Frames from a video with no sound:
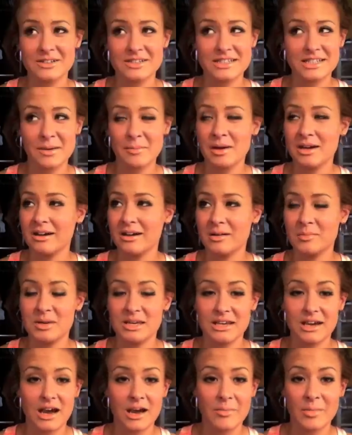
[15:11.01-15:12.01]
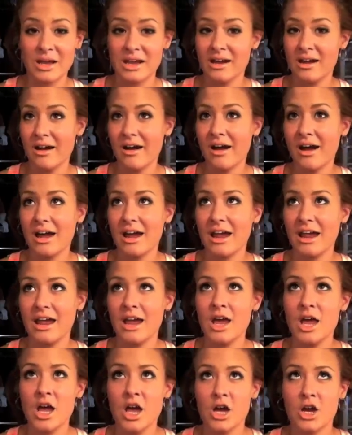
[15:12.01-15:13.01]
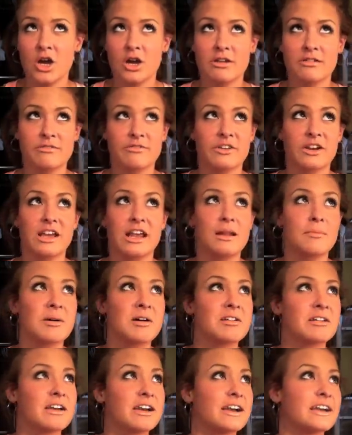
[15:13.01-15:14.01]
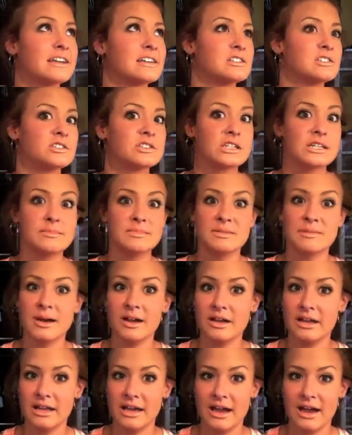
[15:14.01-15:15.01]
This time I got a mean comment, I couldn't forget about it. I had dreams about it.